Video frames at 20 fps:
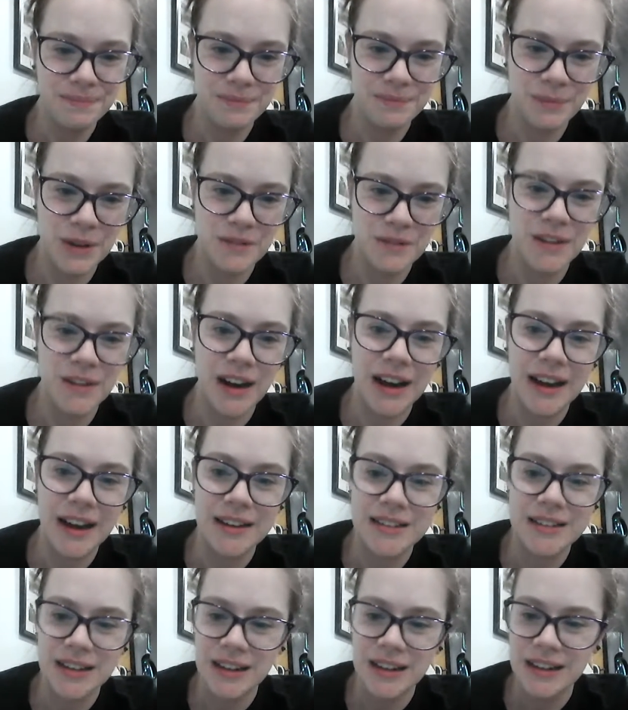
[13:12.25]
We've
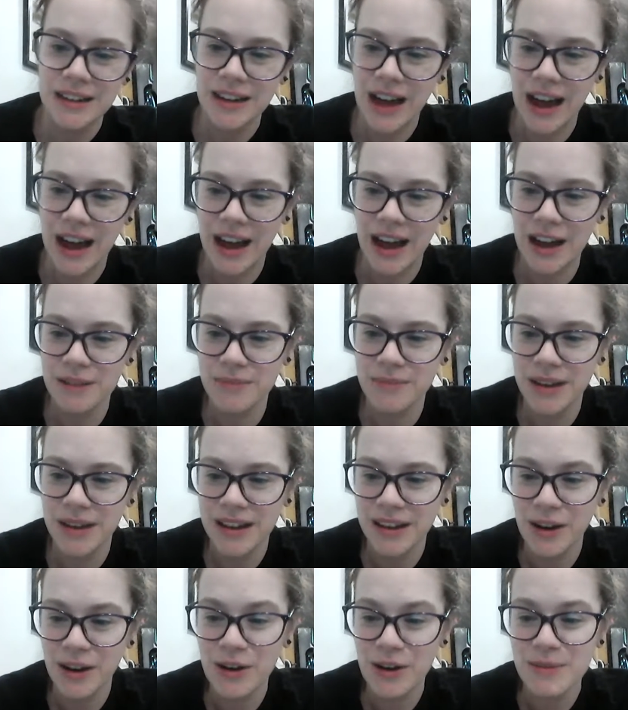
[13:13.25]
got,
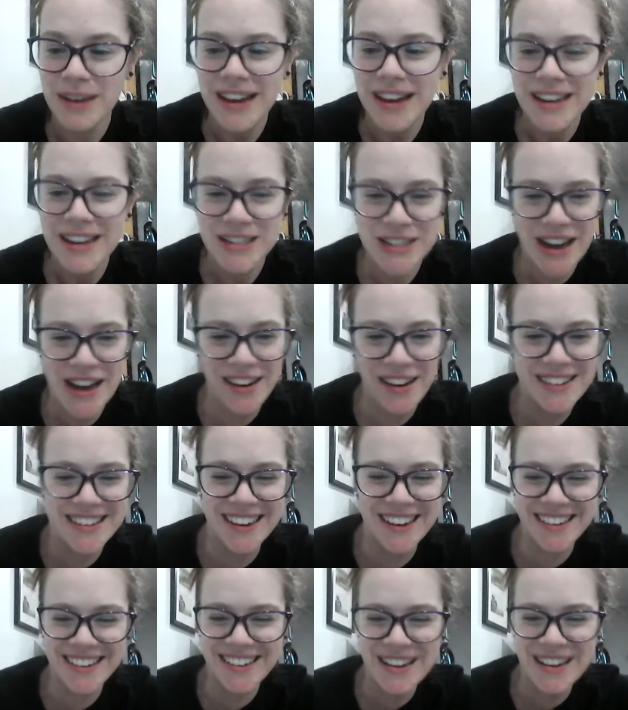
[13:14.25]
shout out to
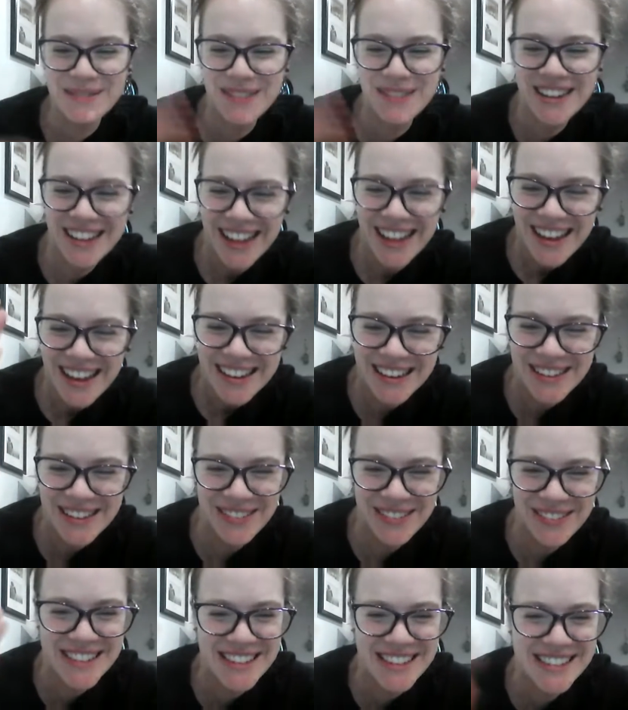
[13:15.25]
Grenoble.
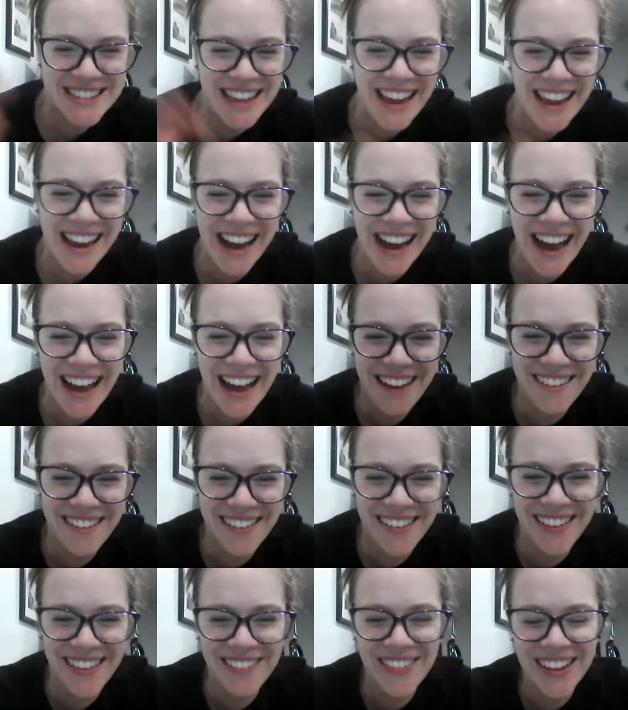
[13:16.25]
Cubics is saying hi,
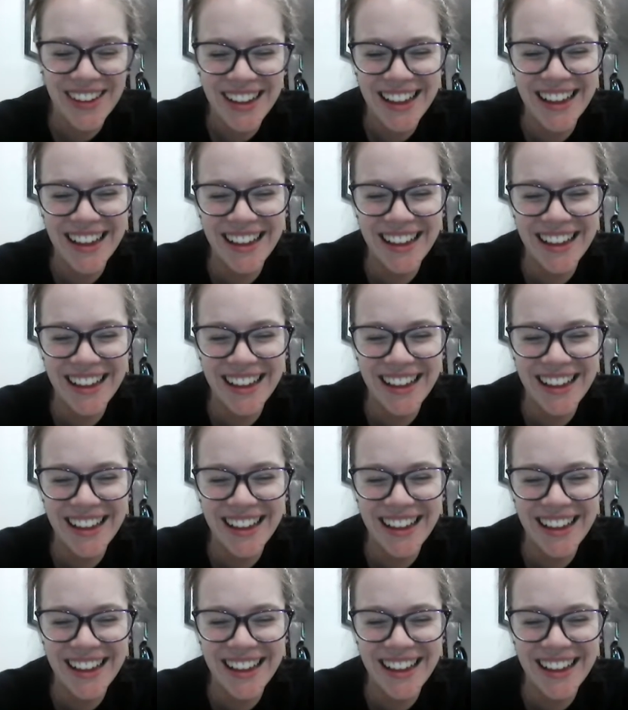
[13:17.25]
Grenoble.